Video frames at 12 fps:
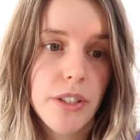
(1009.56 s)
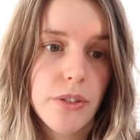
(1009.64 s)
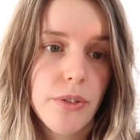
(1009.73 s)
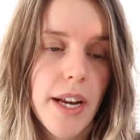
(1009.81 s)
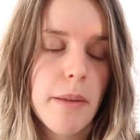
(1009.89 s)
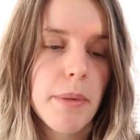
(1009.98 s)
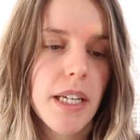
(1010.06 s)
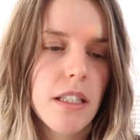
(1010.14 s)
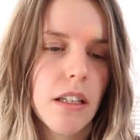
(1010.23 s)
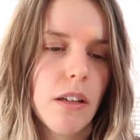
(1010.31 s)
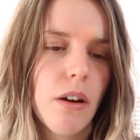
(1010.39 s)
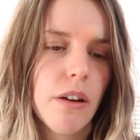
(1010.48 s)
which is great because
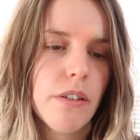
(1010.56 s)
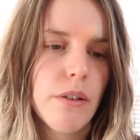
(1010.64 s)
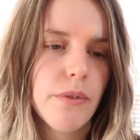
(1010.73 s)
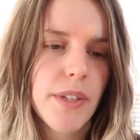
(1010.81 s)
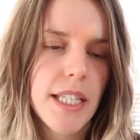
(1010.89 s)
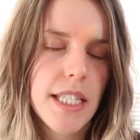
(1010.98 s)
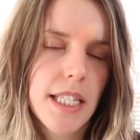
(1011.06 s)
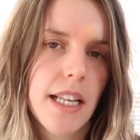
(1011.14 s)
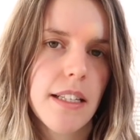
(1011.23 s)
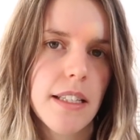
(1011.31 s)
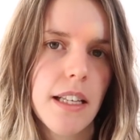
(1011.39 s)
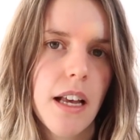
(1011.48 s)
a lot of
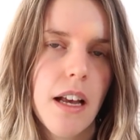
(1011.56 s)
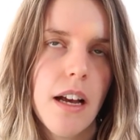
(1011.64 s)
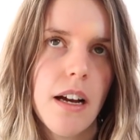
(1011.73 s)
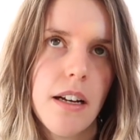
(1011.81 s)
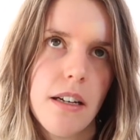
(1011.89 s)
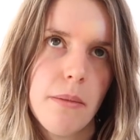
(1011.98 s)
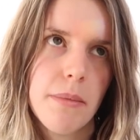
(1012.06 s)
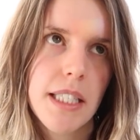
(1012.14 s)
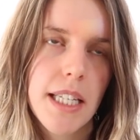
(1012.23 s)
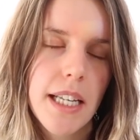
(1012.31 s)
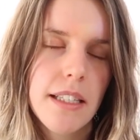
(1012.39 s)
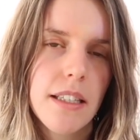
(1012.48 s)
incense
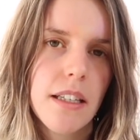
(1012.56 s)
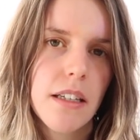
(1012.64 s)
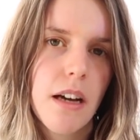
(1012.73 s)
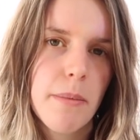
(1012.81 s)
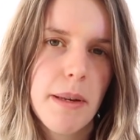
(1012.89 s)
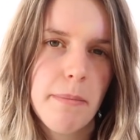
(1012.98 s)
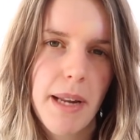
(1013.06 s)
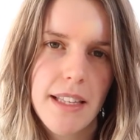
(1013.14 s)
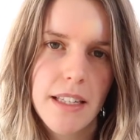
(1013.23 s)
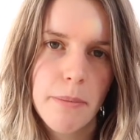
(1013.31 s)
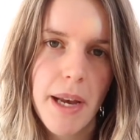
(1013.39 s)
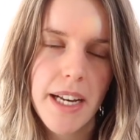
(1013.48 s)
sticks come in
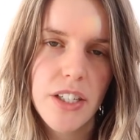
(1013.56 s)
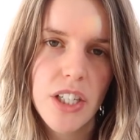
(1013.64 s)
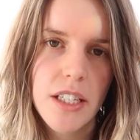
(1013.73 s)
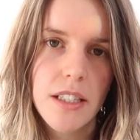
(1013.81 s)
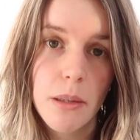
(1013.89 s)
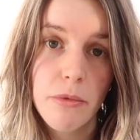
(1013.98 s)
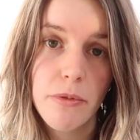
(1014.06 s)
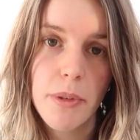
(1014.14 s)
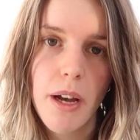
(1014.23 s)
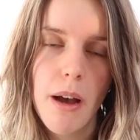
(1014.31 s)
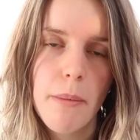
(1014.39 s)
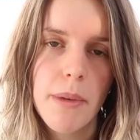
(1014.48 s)
plastic packaging. Some of
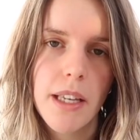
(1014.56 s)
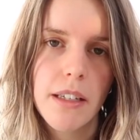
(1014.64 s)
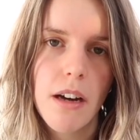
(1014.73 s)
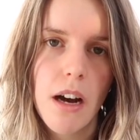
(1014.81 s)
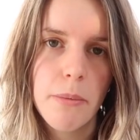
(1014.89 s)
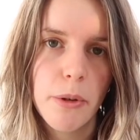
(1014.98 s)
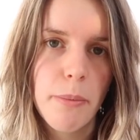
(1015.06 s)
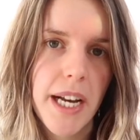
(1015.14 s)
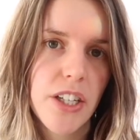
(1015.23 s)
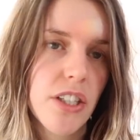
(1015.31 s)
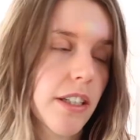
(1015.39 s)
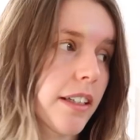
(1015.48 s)
them come in cardboard
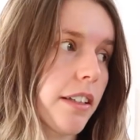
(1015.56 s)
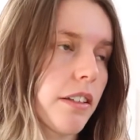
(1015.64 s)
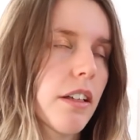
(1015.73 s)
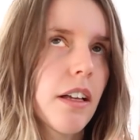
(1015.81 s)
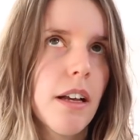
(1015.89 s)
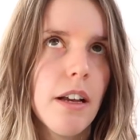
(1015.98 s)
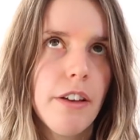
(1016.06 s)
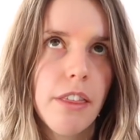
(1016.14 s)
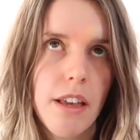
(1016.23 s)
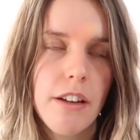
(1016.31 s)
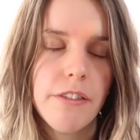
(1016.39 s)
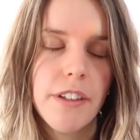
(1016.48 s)
packaging.
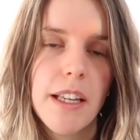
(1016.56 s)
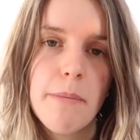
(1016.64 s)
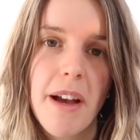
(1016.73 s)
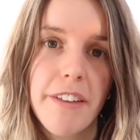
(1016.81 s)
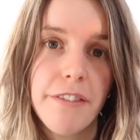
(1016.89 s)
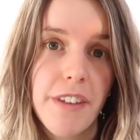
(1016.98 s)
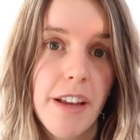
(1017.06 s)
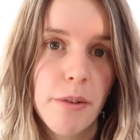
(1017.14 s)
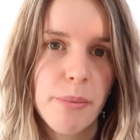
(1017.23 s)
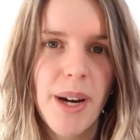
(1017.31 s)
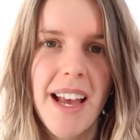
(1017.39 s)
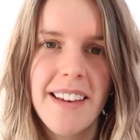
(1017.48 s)
Thankfully, my
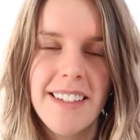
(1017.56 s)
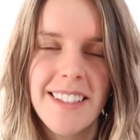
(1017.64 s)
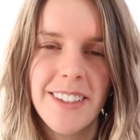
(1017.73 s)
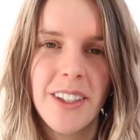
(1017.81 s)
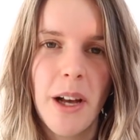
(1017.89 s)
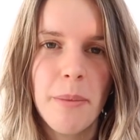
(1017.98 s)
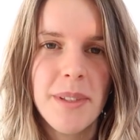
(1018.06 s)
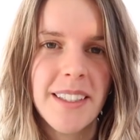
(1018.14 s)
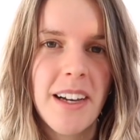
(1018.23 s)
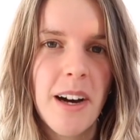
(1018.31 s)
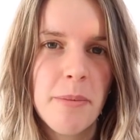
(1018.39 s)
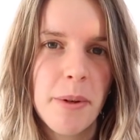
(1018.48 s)
favorite brand still comes
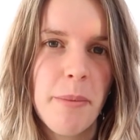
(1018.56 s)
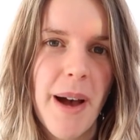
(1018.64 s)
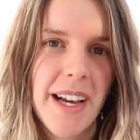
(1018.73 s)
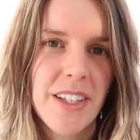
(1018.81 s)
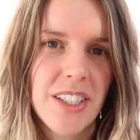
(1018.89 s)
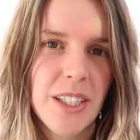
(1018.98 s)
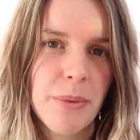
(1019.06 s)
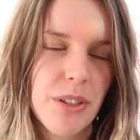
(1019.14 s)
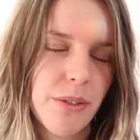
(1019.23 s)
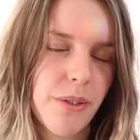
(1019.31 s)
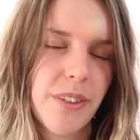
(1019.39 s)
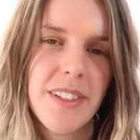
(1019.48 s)
in cardboard packaging,
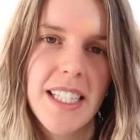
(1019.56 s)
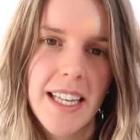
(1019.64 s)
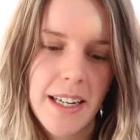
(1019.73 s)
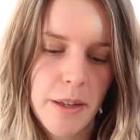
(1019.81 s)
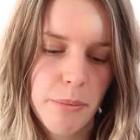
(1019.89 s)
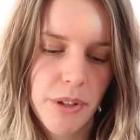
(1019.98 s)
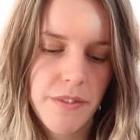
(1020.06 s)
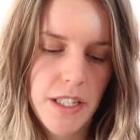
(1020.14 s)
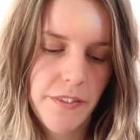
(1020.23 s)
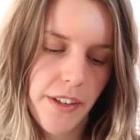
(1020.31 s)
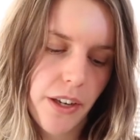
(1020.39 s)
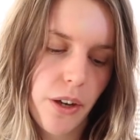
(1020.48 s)
which you would have seen in
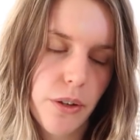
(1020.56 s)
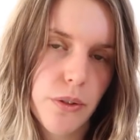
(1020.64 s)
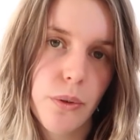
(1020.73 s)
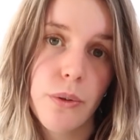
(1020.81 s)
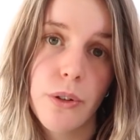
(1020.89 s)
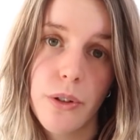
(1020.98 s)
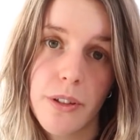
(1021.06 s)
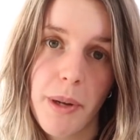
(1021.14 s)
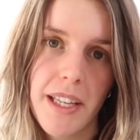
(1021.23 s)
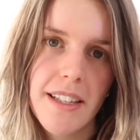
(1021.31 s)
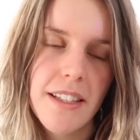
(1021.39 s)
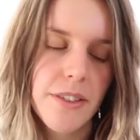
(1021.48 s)
previous videos or on
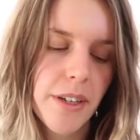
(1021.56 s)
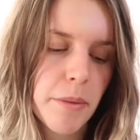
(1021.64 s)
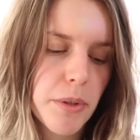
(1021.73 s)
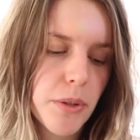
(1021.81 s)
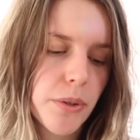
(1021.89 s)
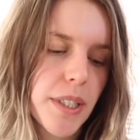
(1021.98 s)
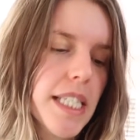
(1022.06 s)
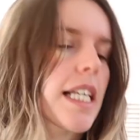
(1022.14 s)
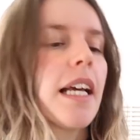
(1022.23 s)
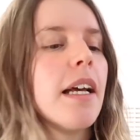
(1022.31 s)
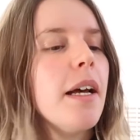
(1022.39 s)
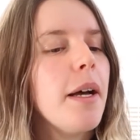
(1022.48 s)
my Instagram stories.
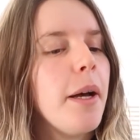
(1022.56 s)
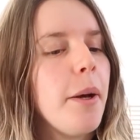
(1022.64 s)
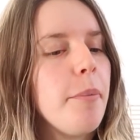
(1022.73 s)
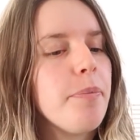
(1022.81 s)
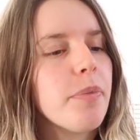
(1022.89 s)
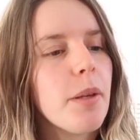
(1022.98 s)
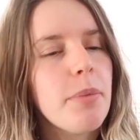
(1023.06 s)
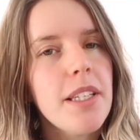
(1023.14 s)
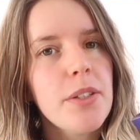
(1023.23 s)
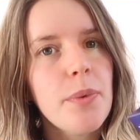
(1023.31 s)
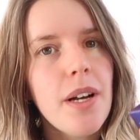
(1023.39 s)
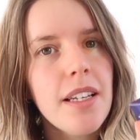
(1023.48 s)
But
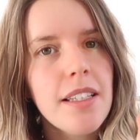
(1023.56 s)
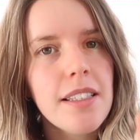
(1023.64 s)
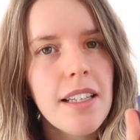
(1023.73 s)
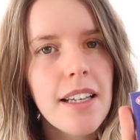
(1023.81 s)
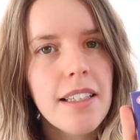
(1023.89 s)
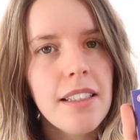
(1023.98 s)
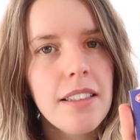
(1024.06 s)
this one is like a